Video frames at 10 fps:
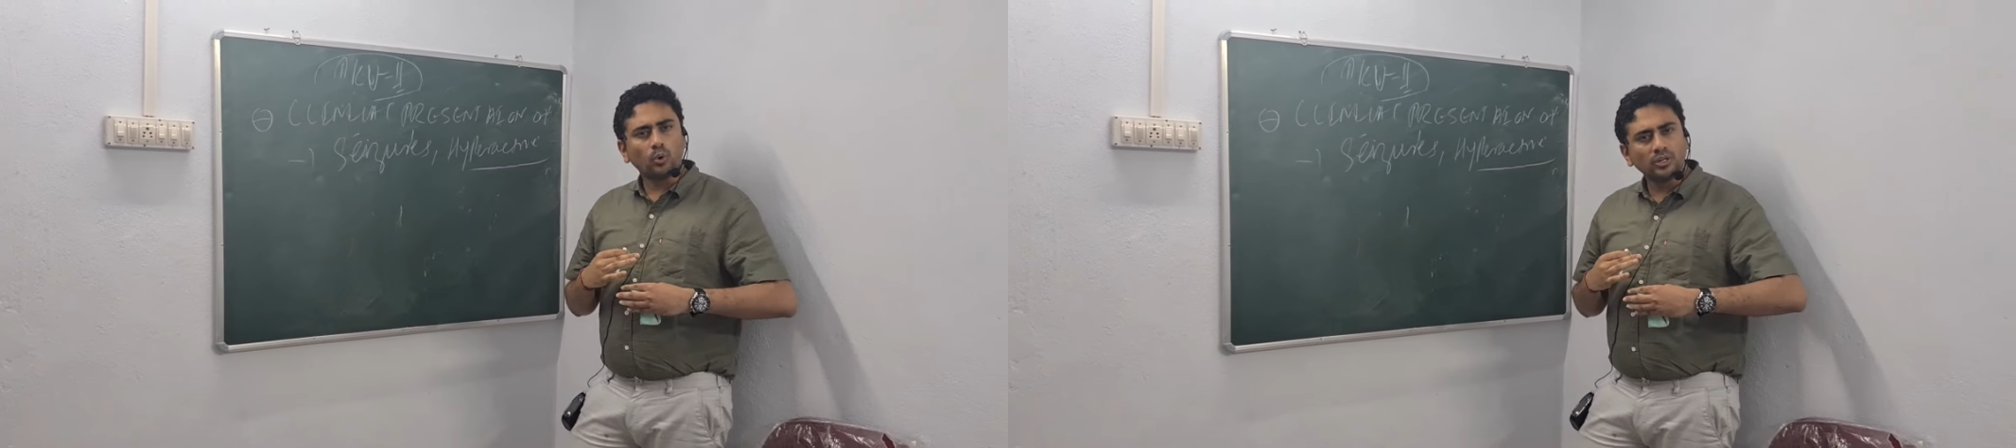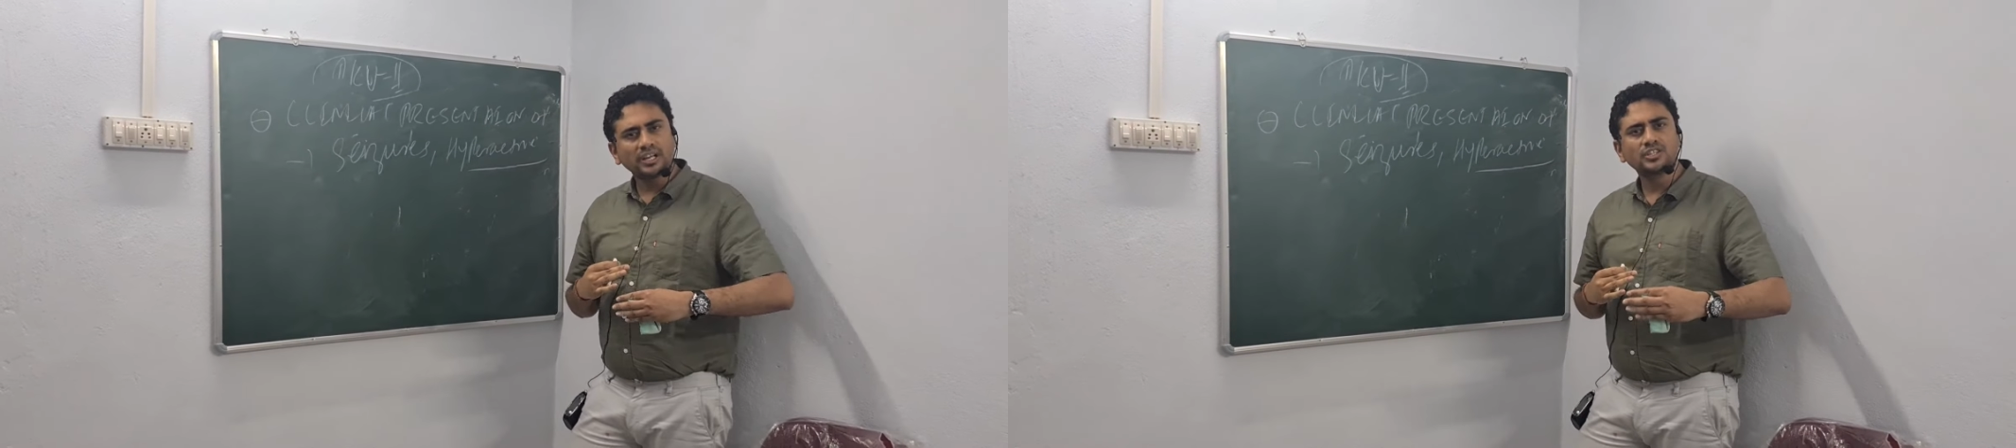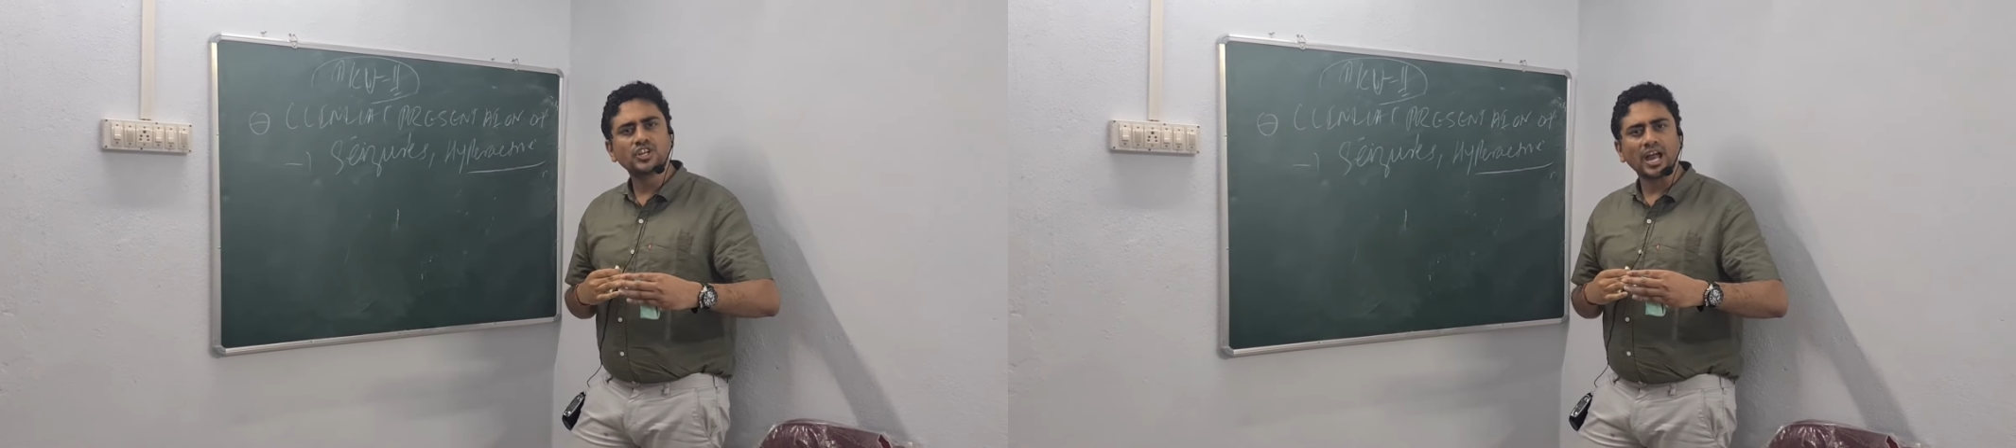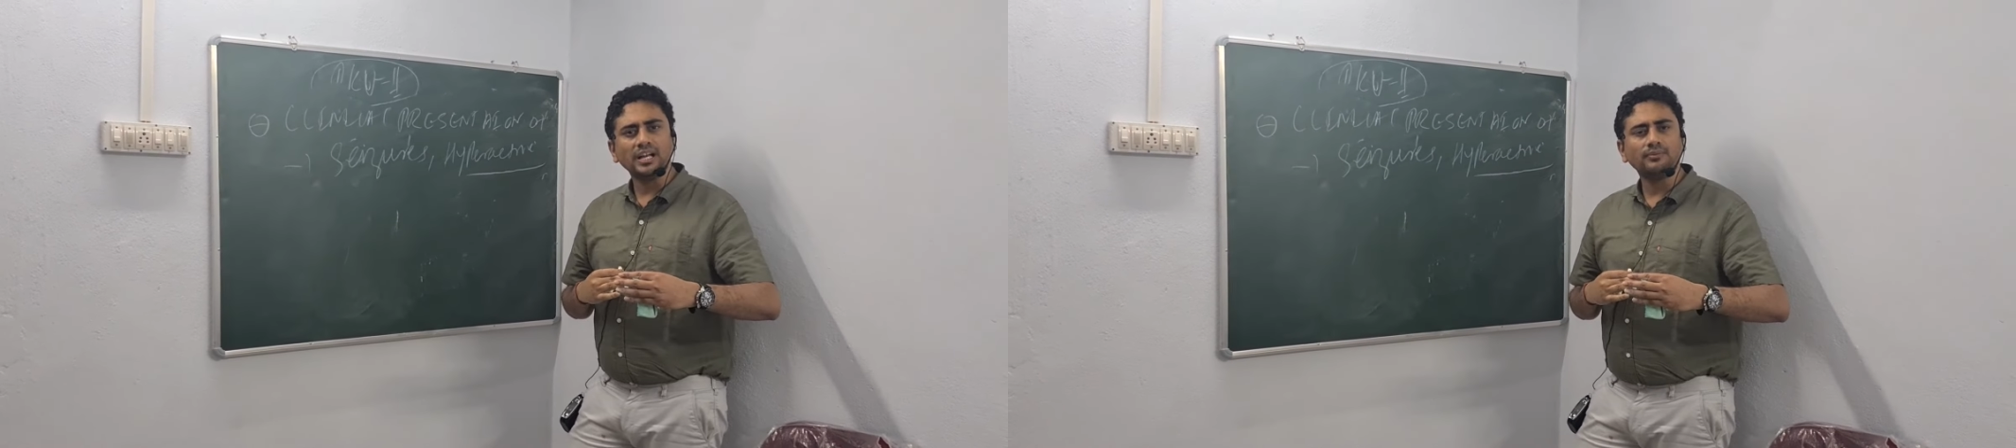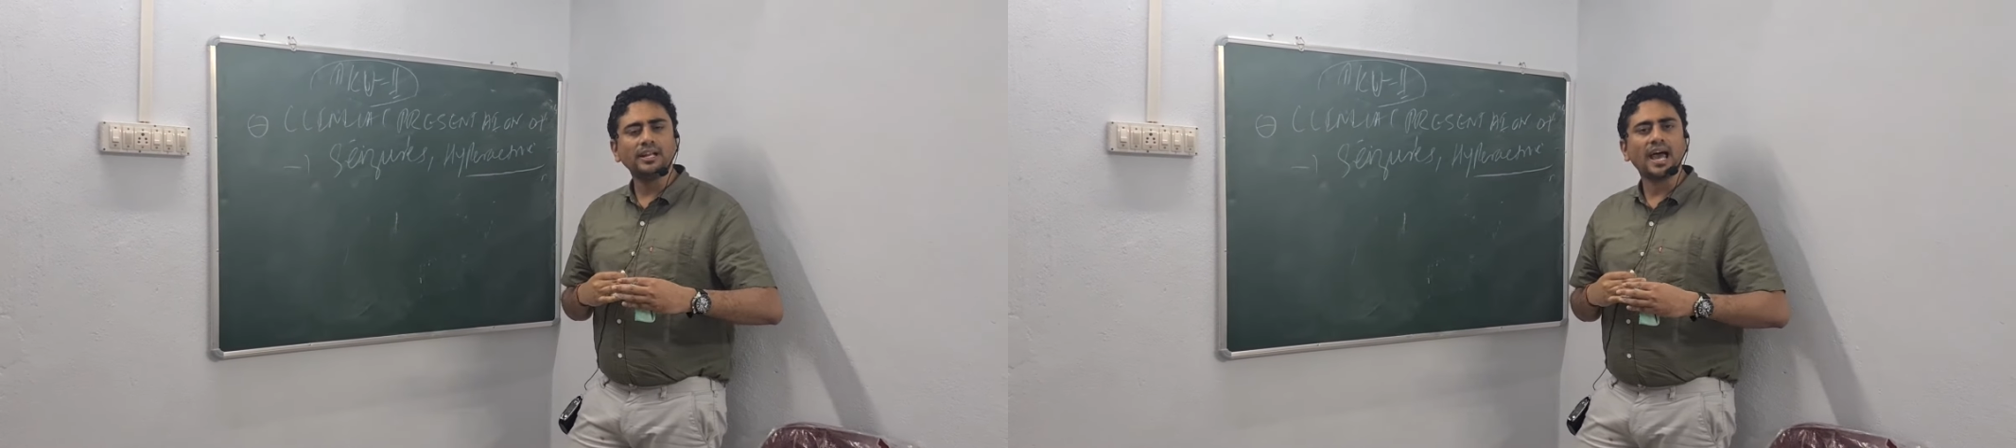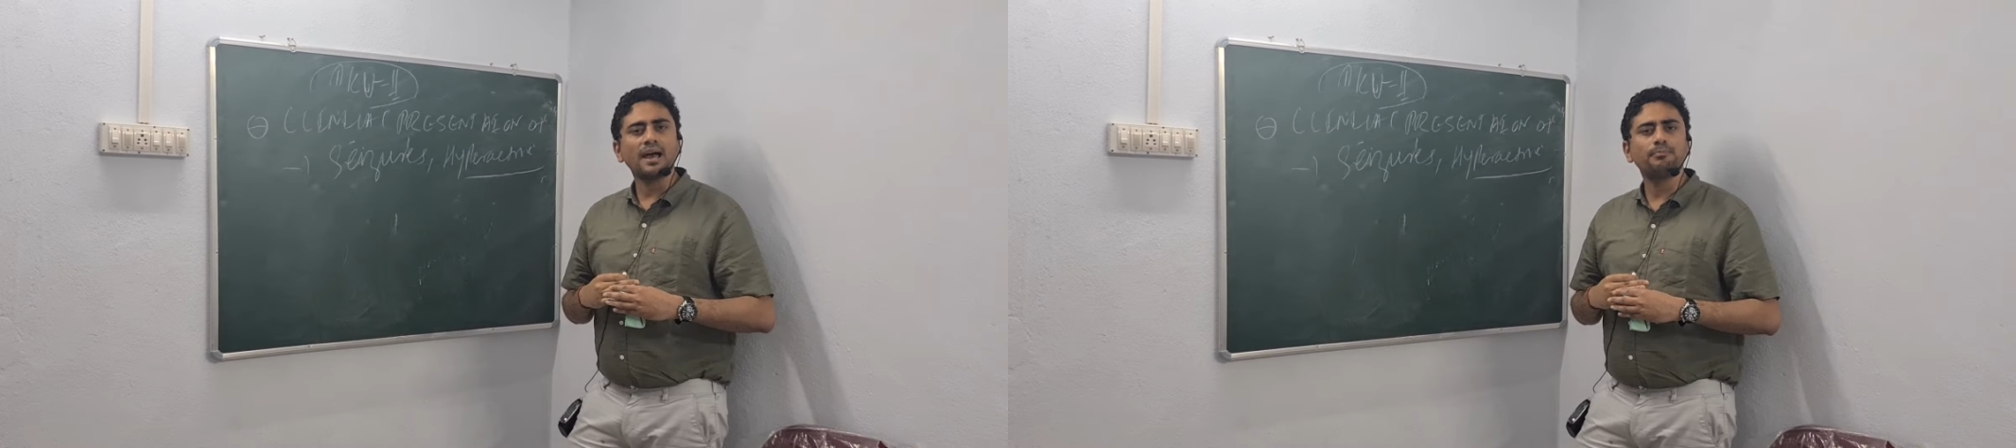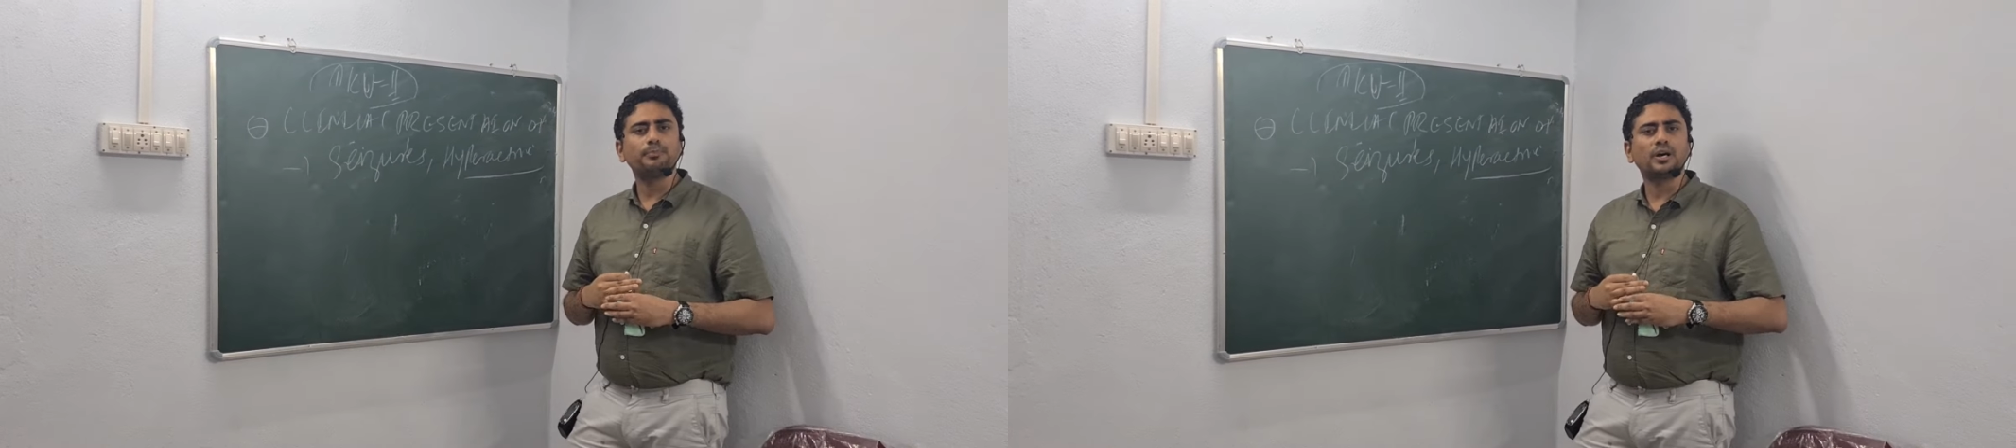older child will have